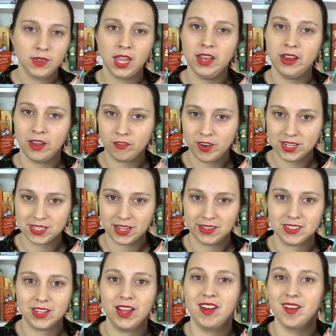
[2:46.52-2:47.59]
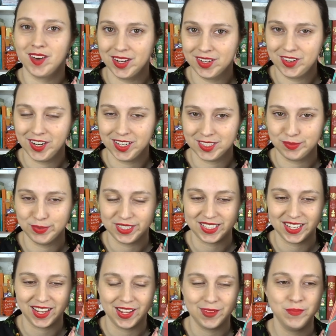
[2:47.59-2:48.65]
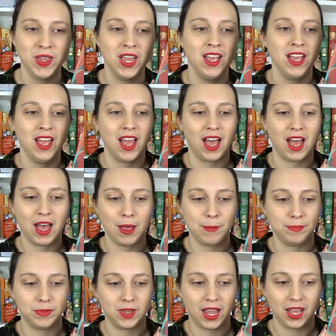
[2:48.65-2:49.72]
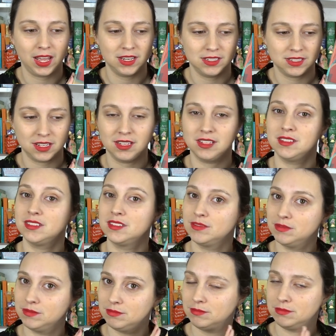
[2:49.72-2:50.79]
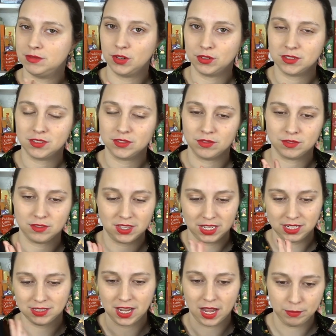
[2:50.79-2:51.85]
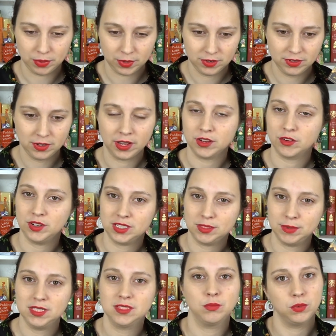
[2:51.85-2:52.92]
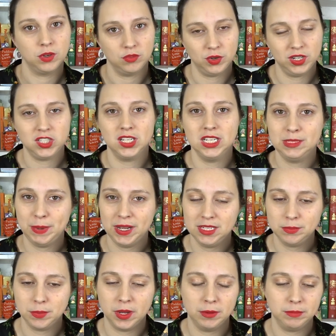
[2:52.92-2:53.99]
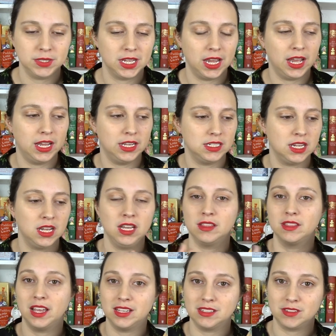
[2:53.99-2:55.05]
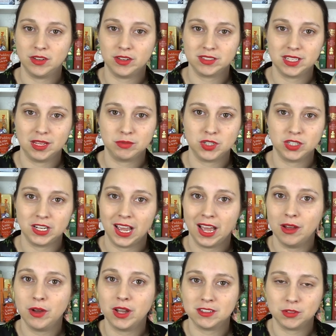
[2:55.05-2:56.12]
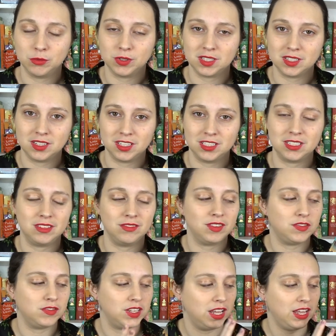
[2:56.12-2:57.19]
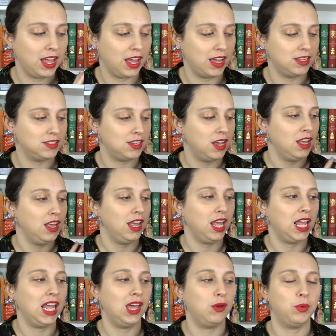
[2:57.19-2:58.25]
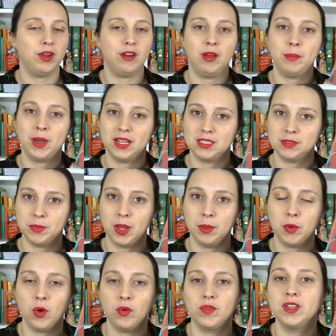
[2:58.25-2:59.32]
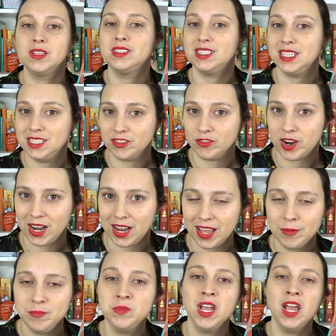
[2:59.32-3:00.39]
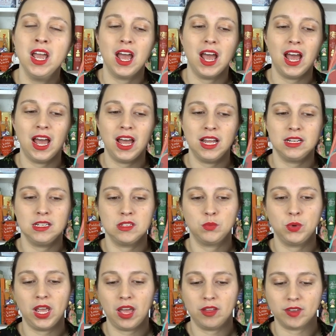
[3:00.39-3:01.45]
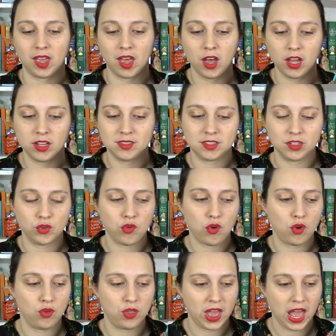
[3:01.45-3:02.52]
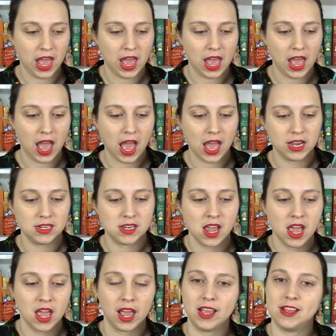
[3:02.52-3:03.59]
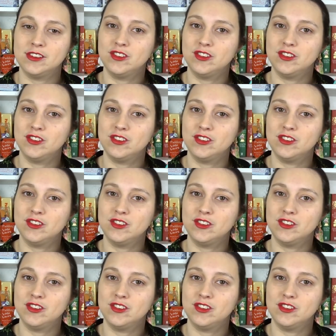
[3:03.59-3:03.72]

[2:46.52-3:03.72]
And I read it around Christmas time, and as lots of things happened at Christmas, one of which is pantomimes, and that is no exception now, as it was in 1950, and here we are at pantomime of Cinderella, and we have a cast and crew there, and a